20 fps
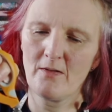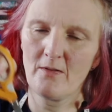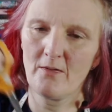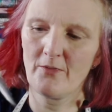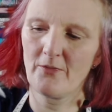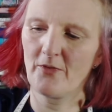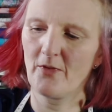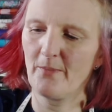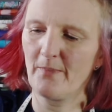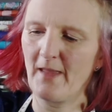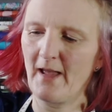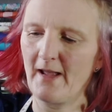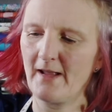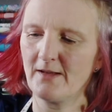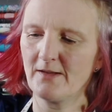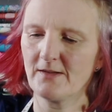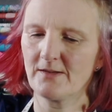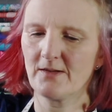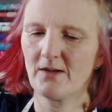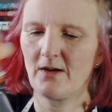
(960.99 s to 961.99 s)
from that
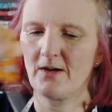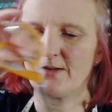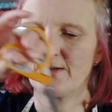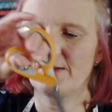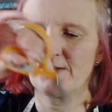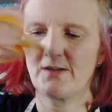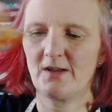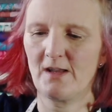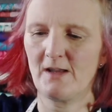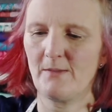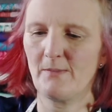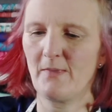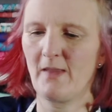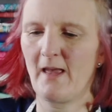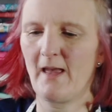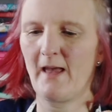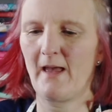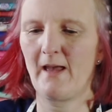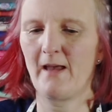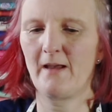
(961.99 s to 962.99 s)
inside seam
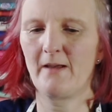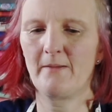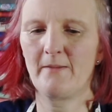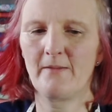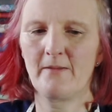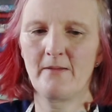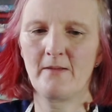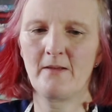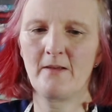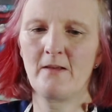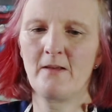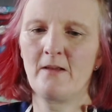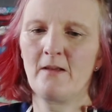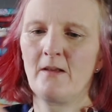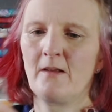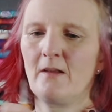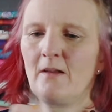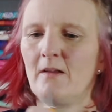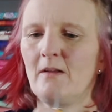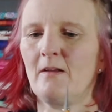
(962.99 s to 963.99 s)
there.
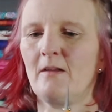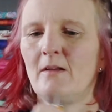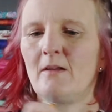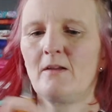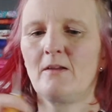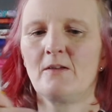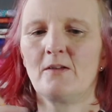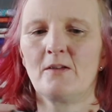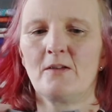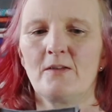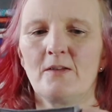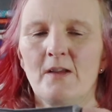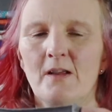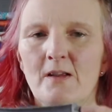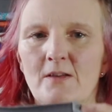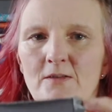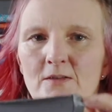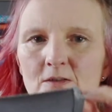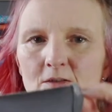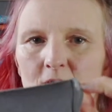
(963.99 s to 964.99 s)
You can just see
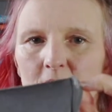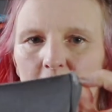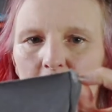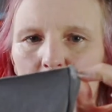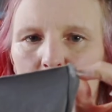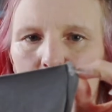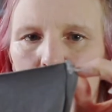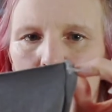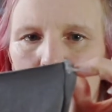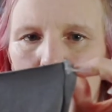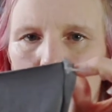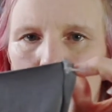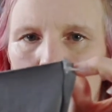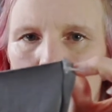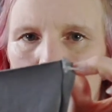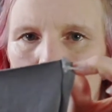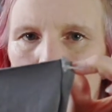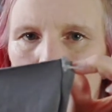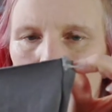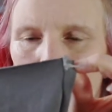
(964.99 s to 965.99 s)
it's just over a
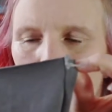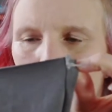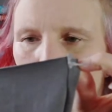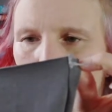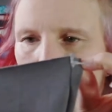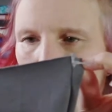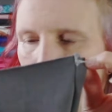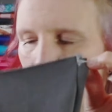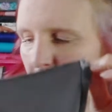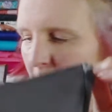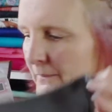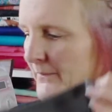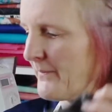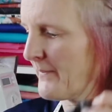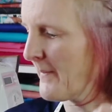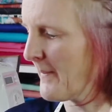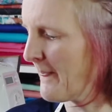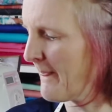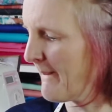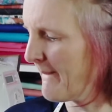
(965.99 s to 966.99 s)
little bit,
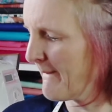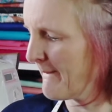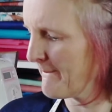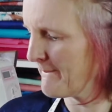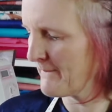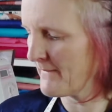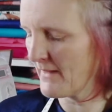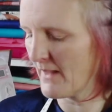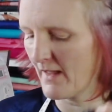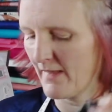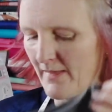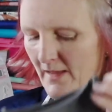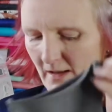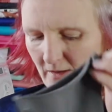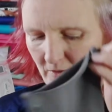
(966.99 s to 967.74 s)
and then